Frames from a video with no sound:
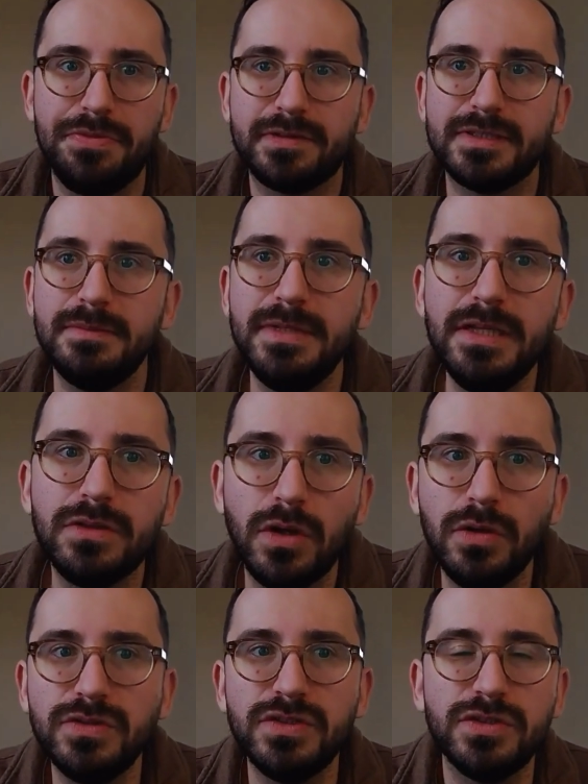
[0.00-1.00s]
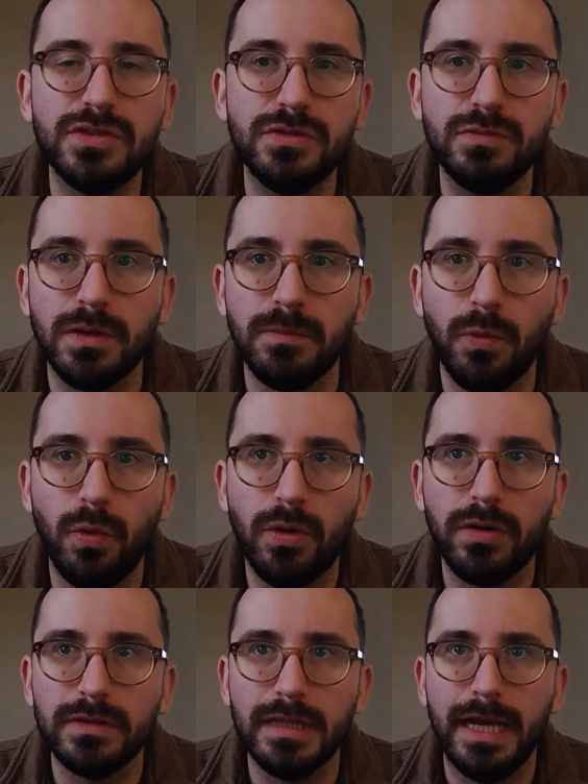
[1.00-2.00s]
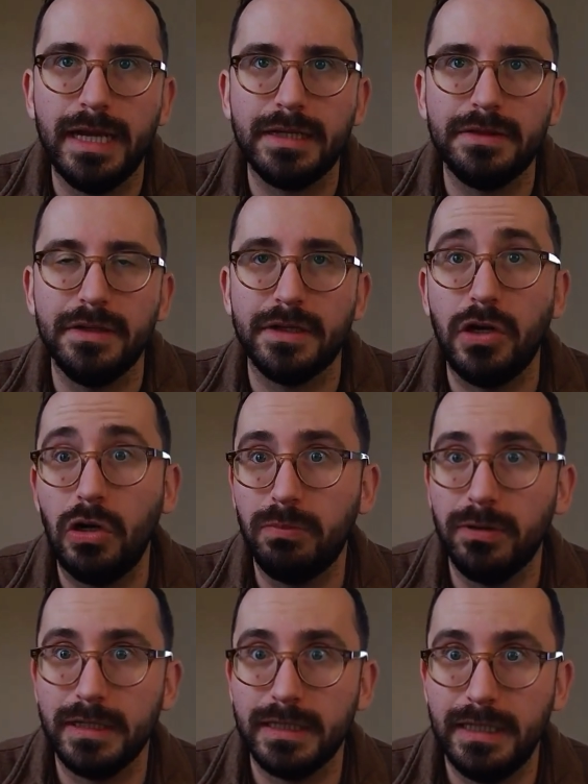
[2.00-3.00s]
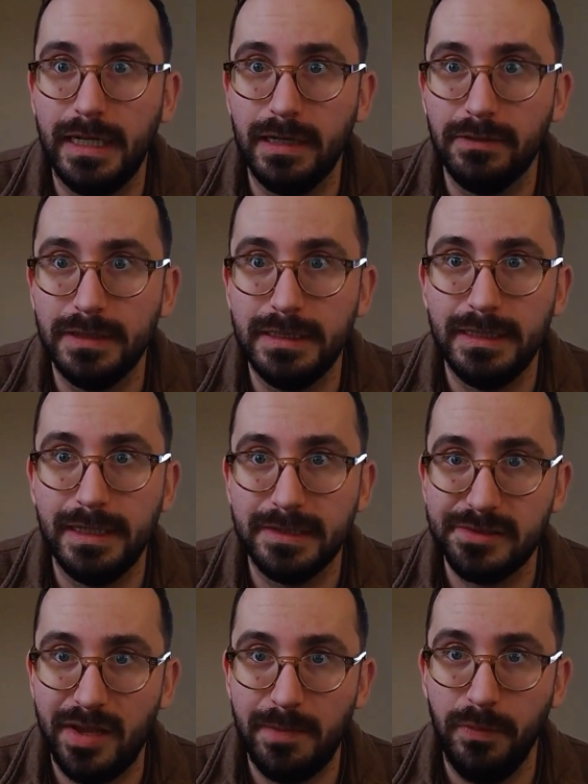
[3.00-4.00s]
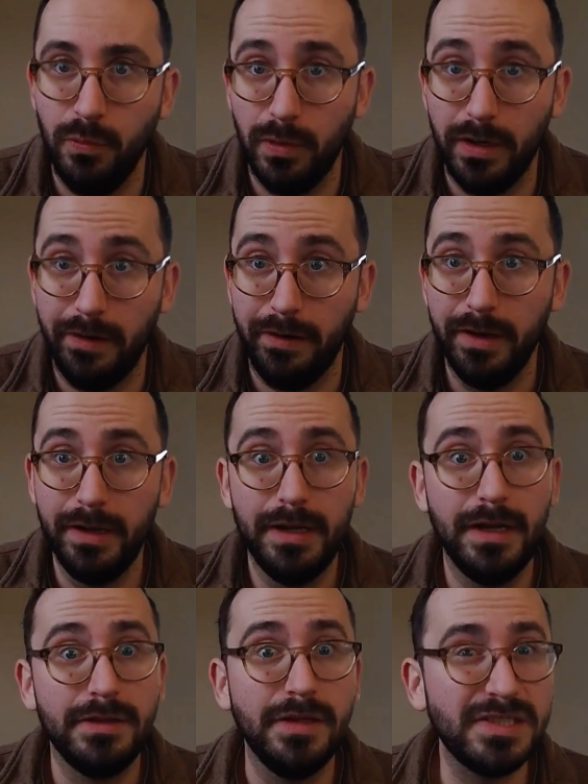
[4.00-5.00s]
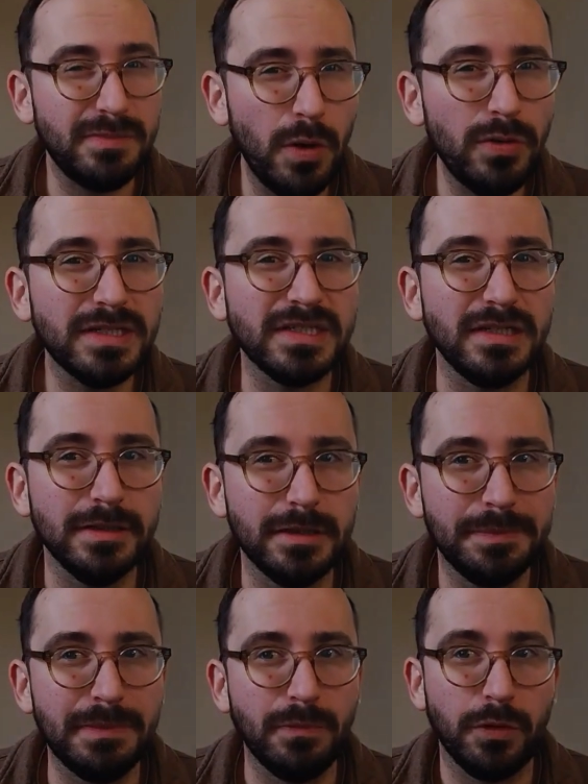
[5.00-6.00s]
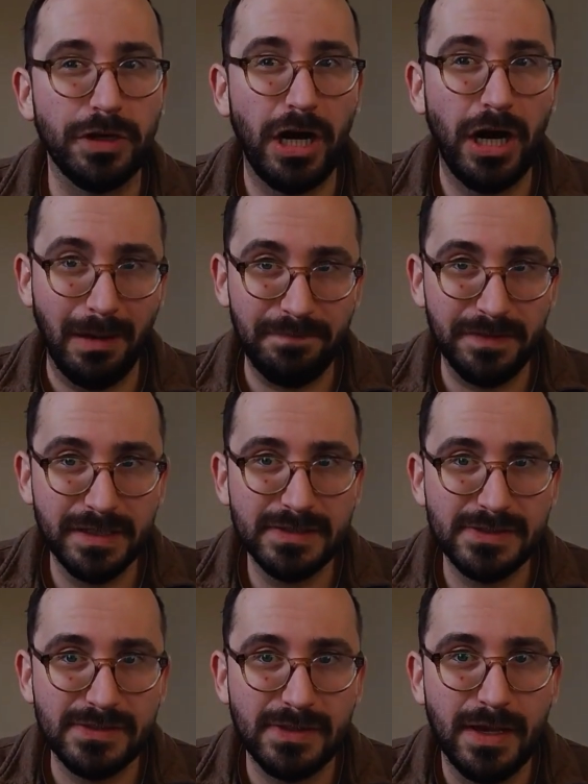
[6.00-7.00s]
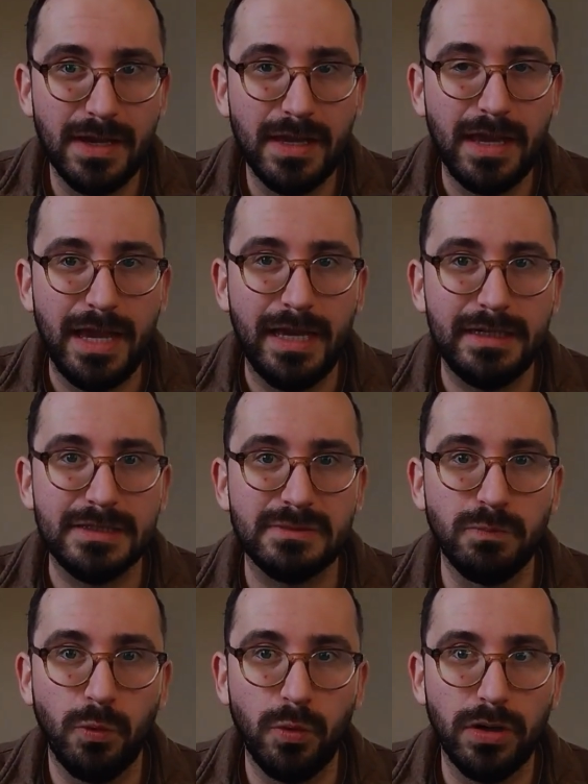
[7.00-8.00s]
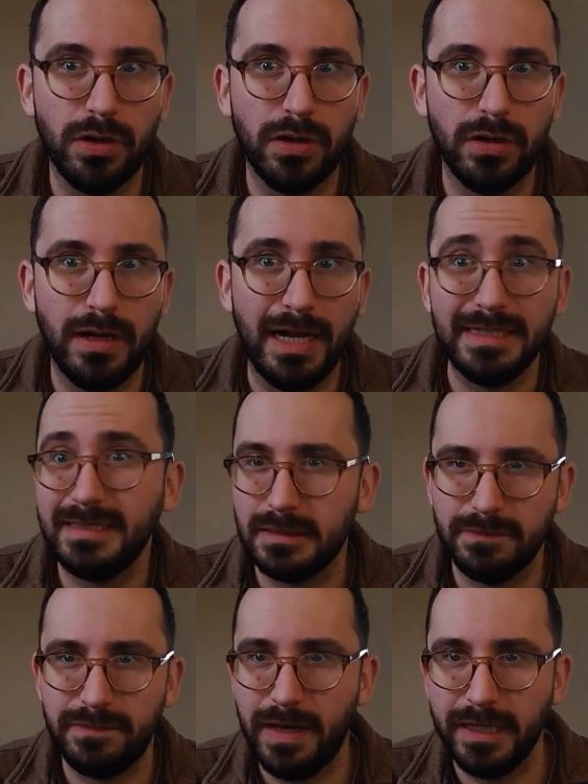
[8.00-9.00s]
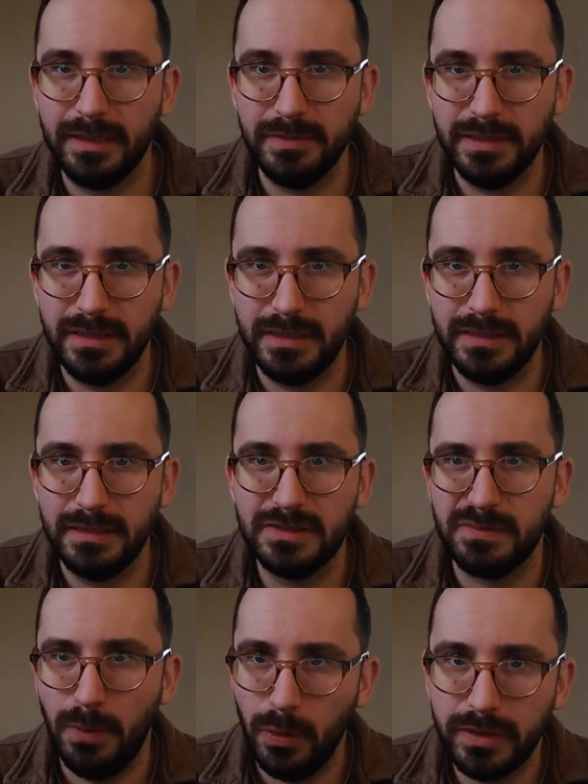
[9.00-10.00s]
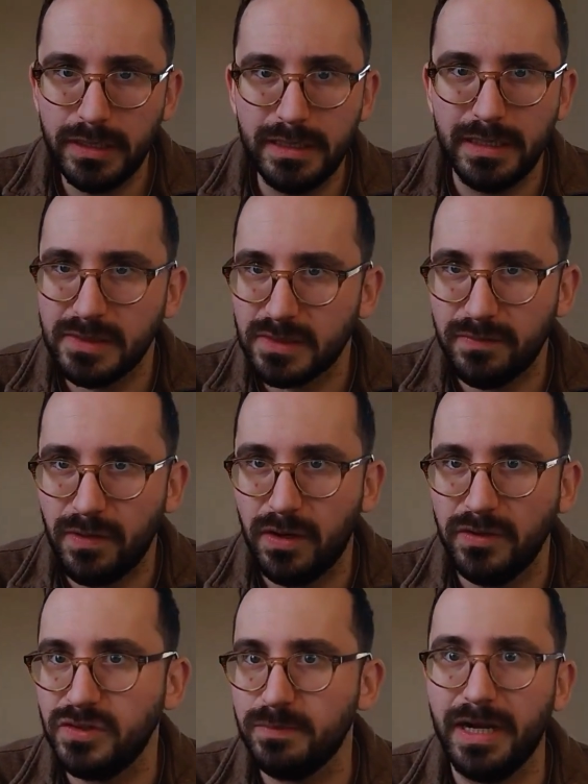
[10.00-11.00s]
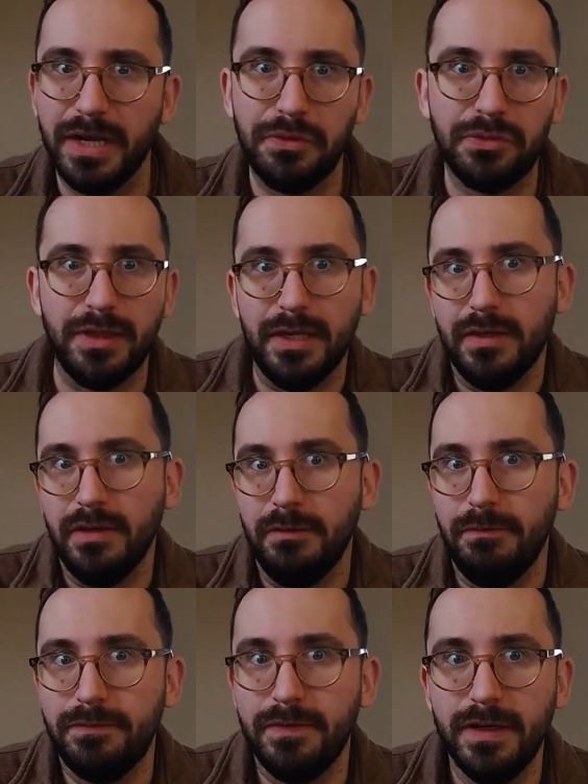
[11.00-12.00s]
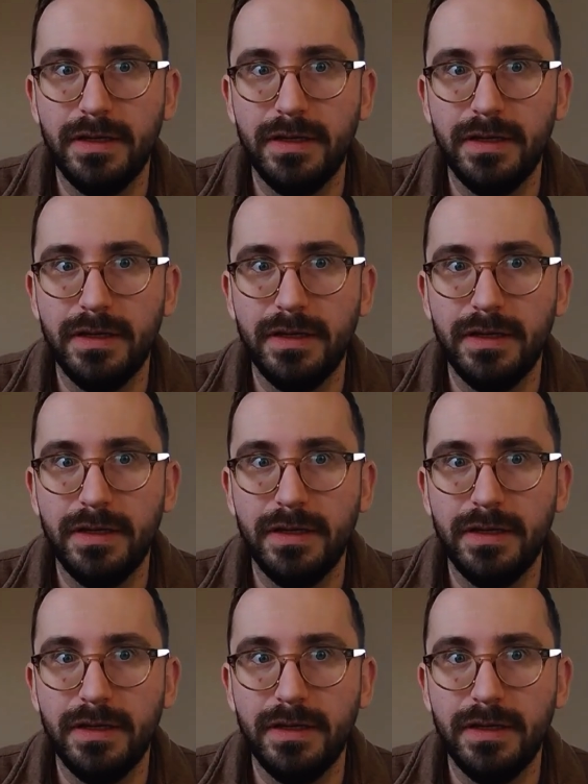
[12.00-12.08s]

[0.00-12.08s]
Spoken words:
To me, those two were more like the Cobra and Canary example, where the smoke is a little bit more obvious and it's more identifiably smoky insofar as you might think of,